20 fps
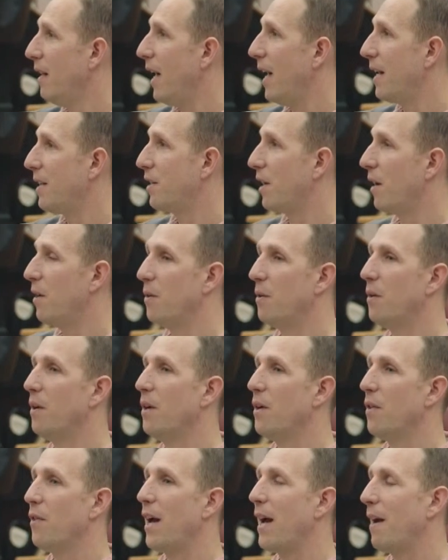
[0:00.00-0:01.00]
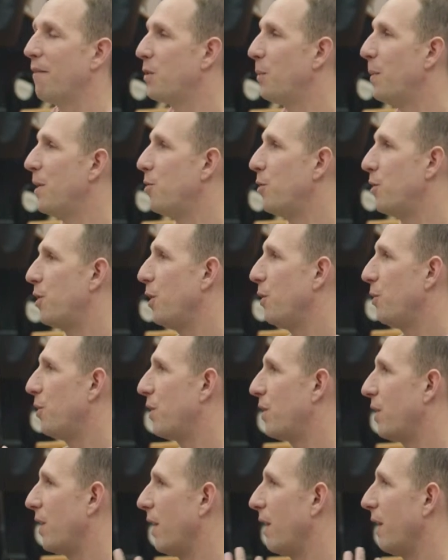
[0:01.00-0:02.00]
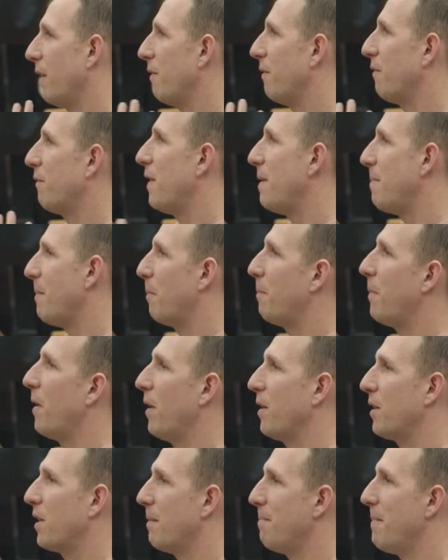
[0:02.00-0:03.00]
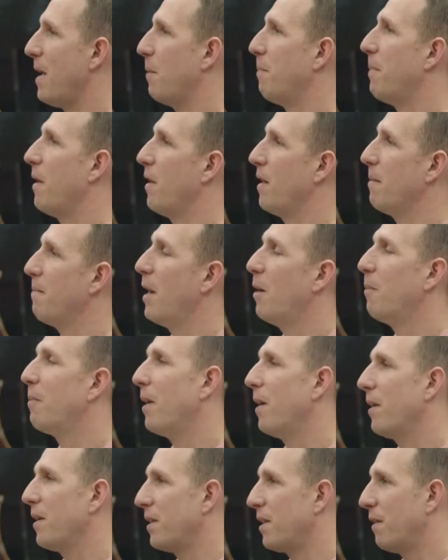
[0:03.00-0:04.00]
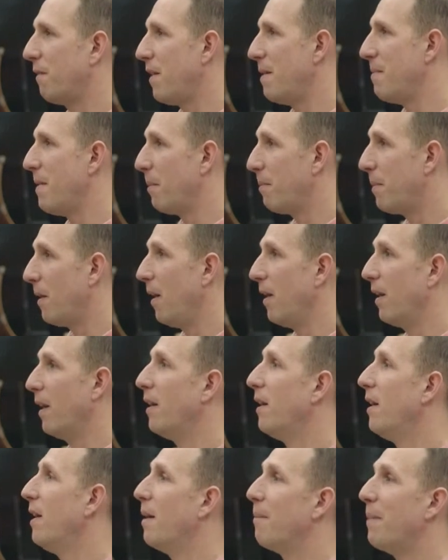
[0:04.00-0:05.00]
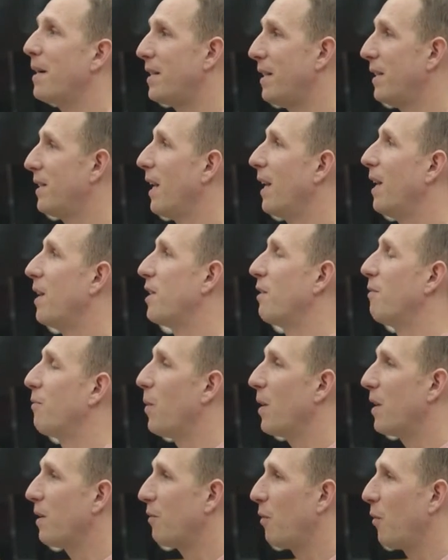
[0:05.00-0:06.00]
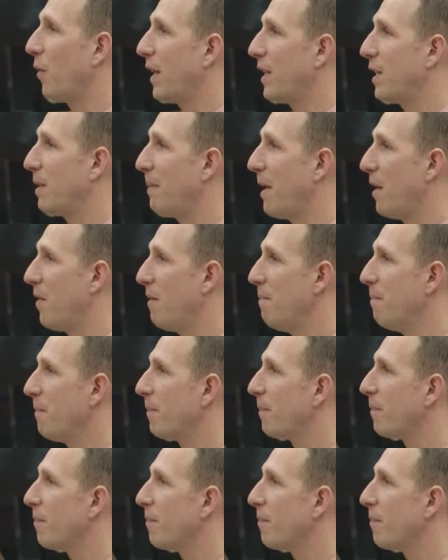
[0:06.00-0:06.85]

And so they have to introduce the female partner to the male partner, the male partner to the female partner, and basically say loads of wonderful things about them.